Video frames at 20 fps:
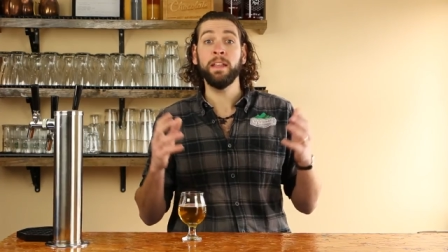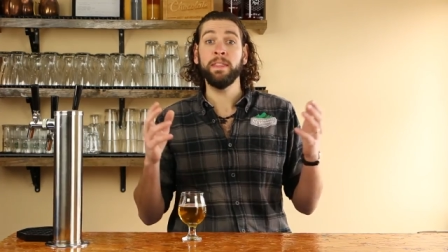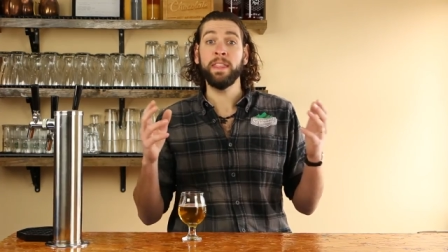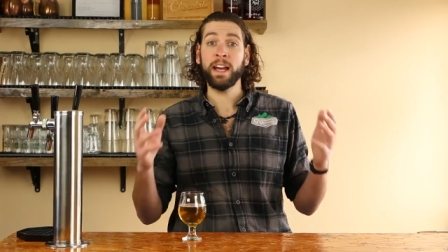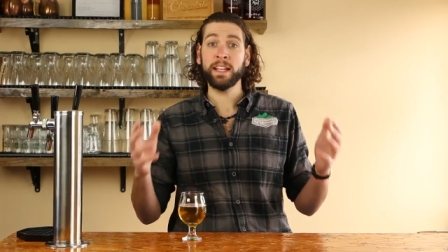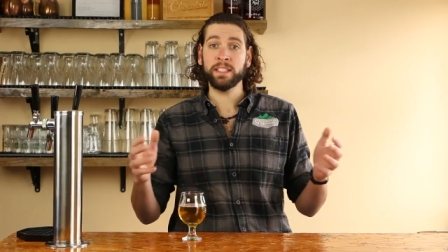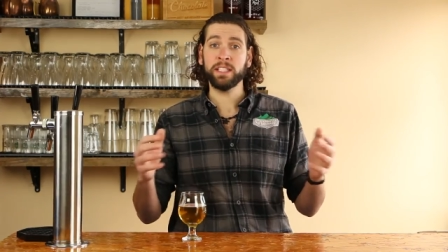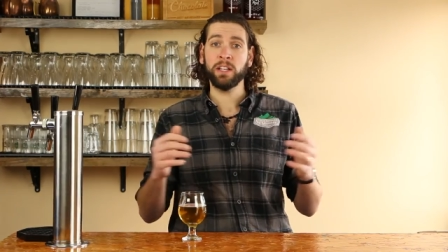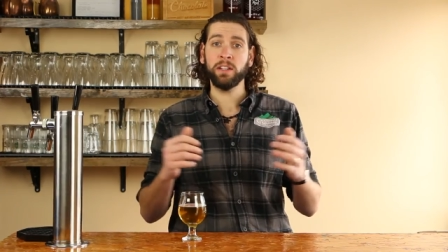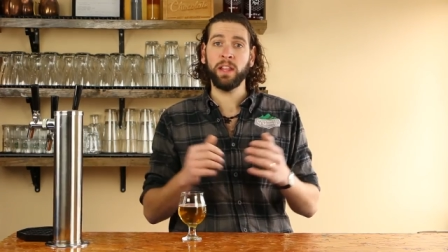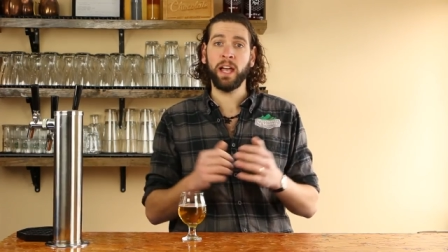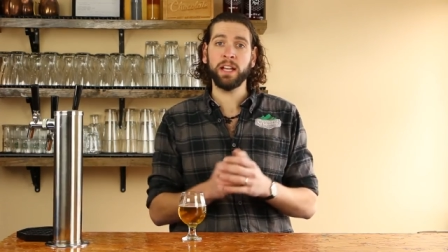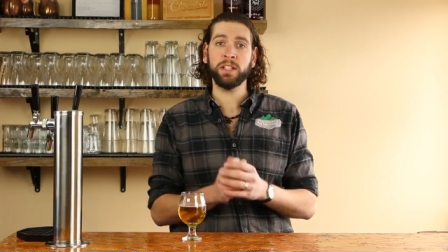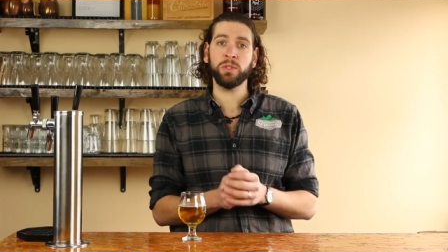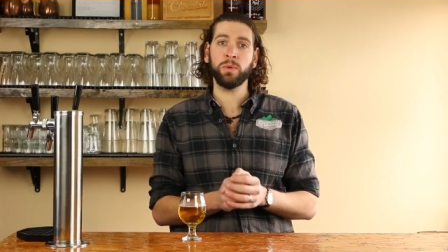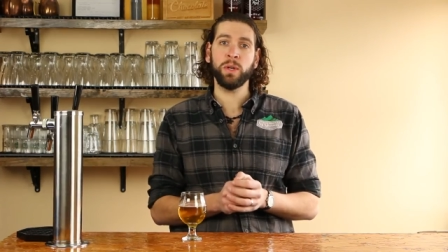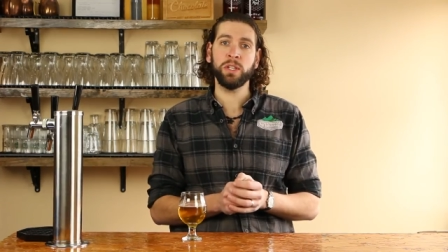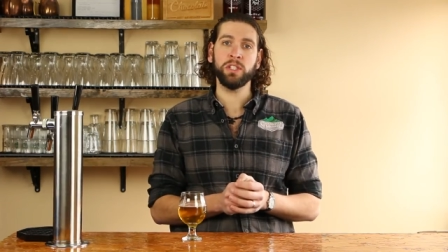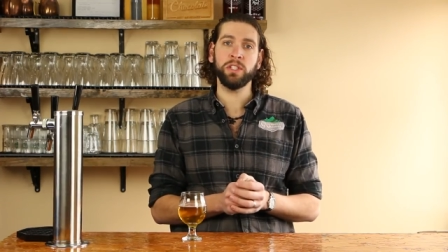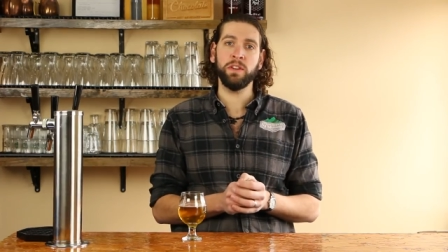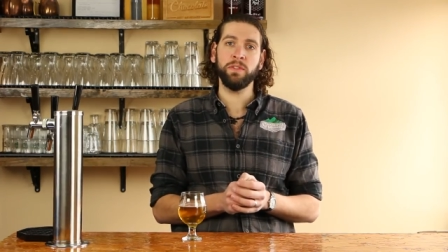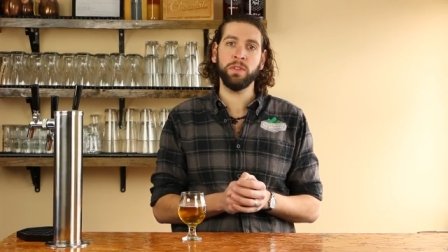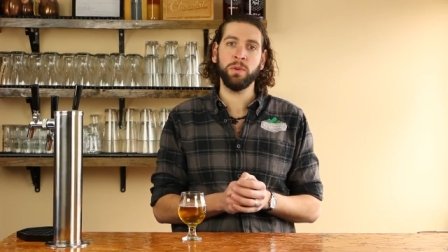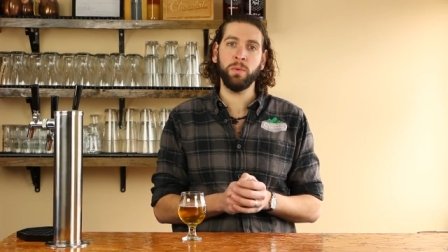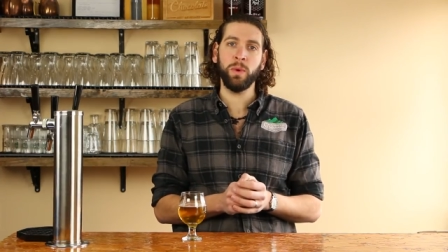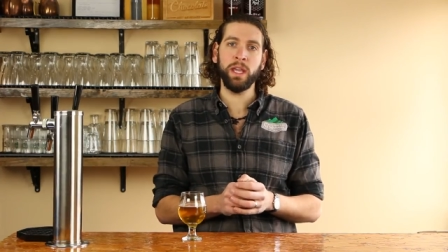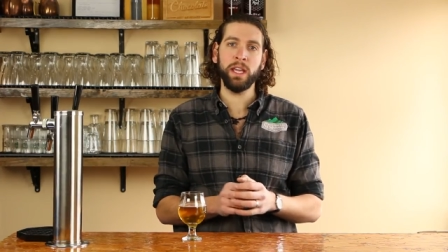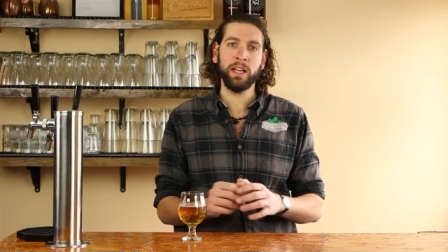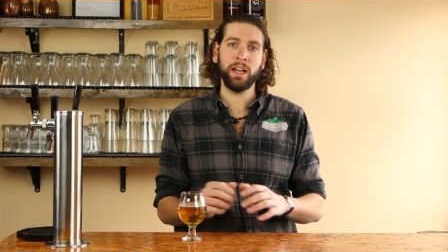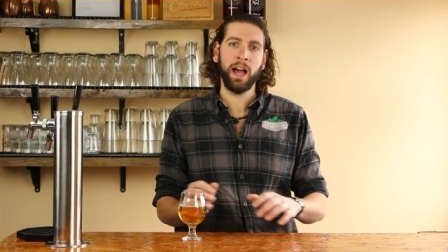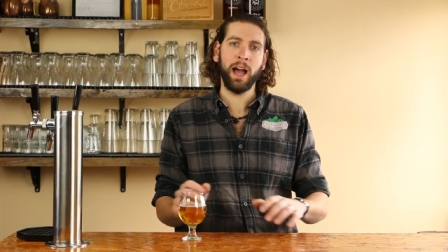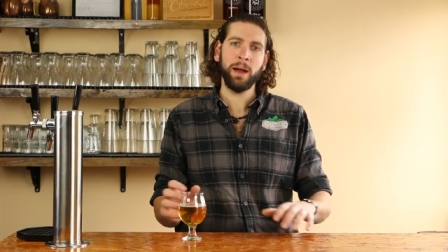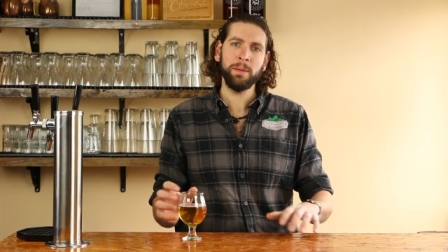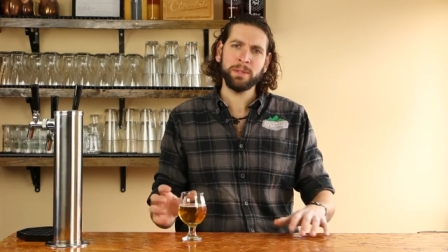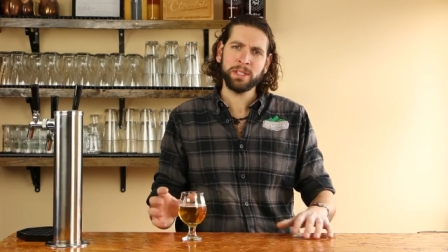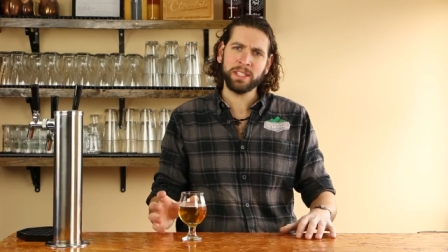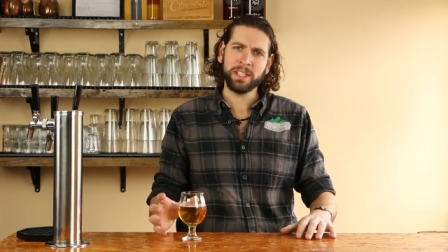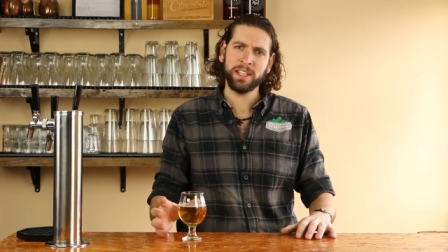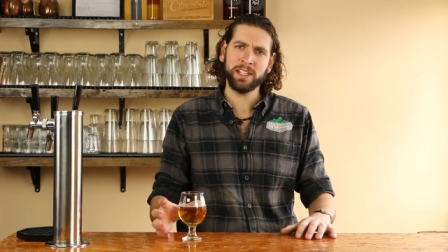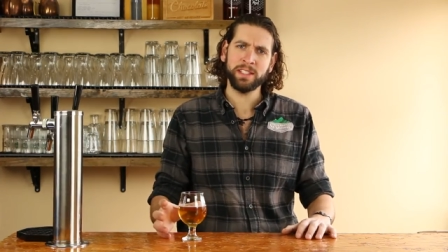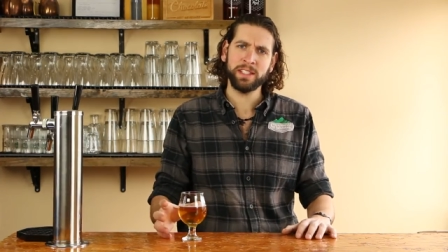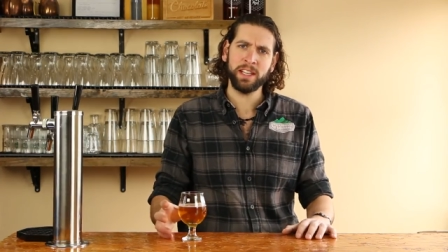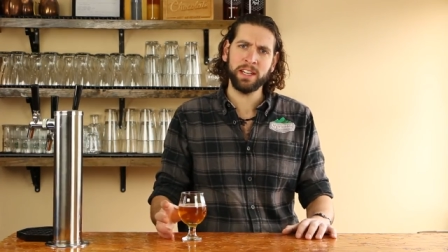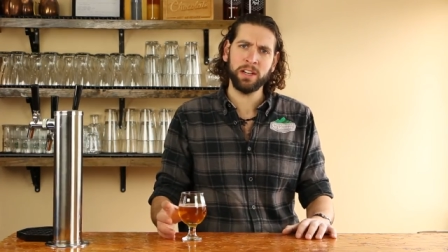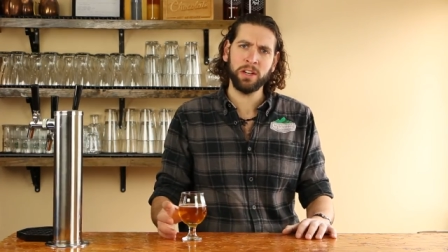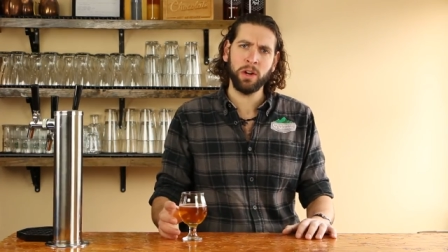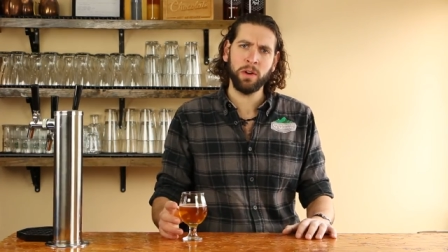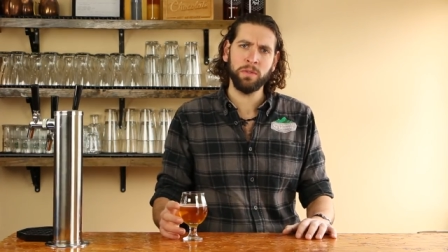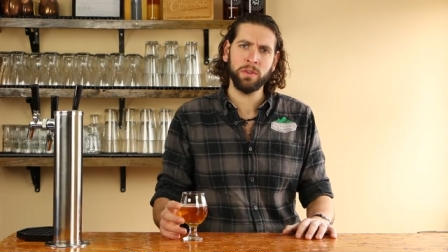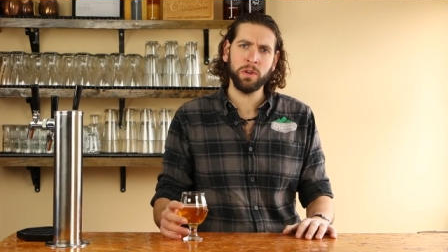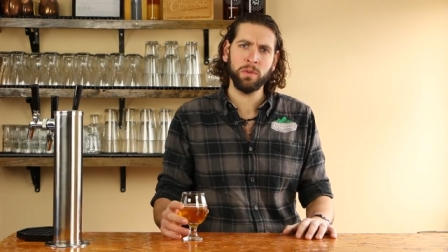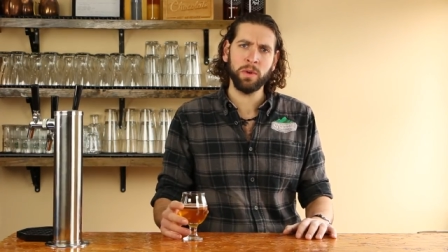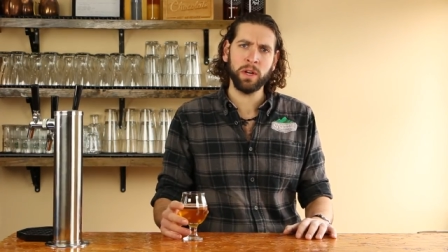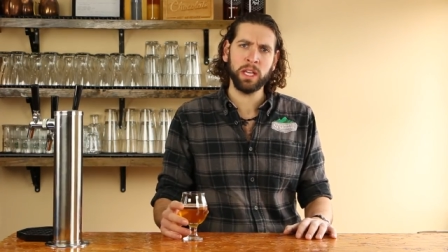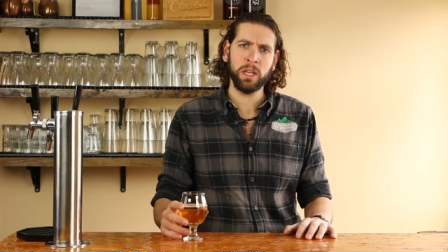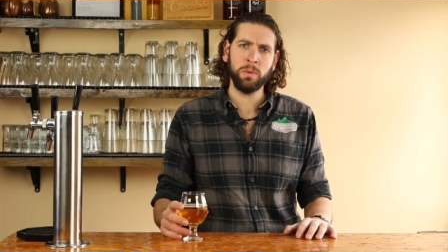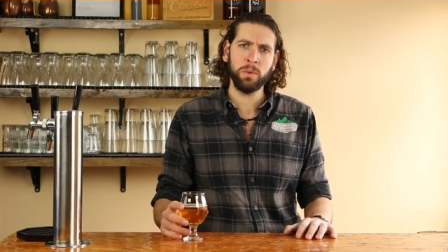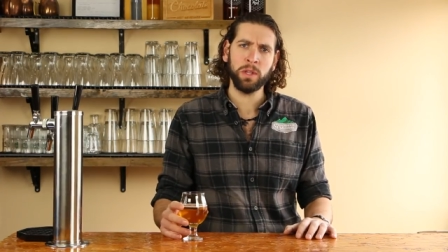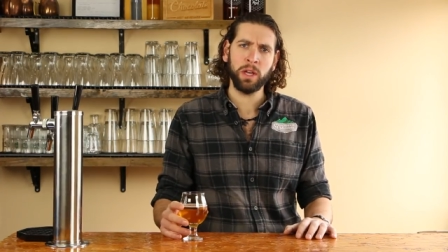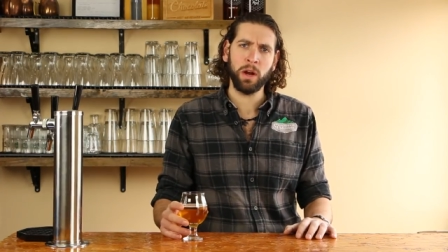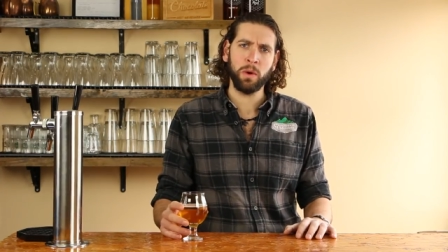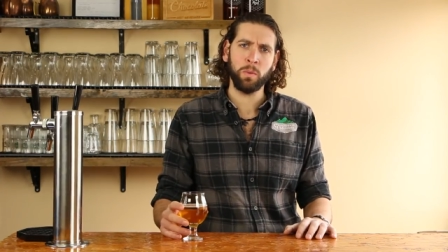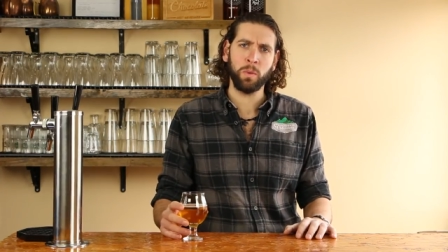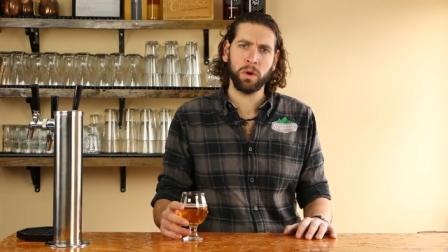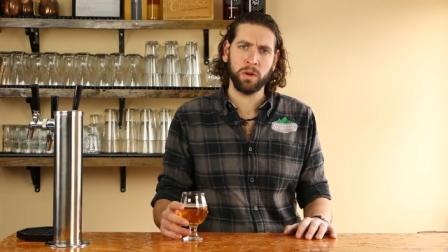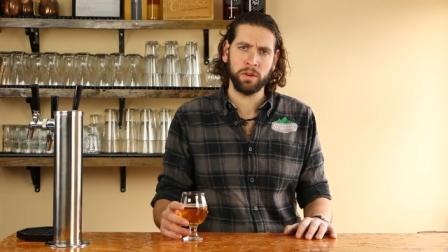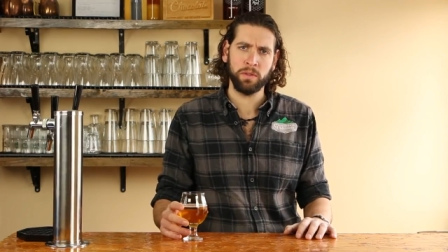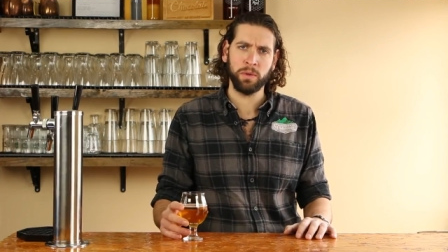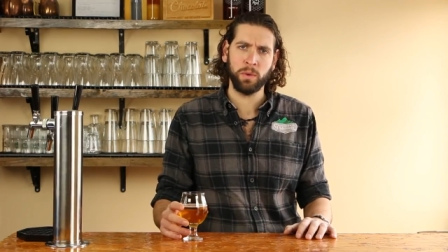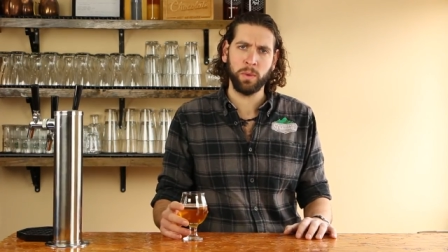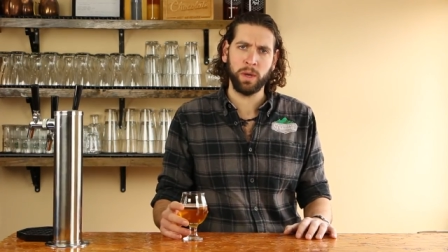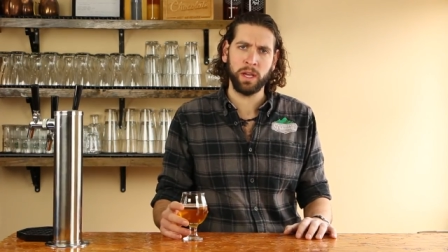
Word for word: That's our last question of the week. I'm just going to send it over to Ricky with our word of the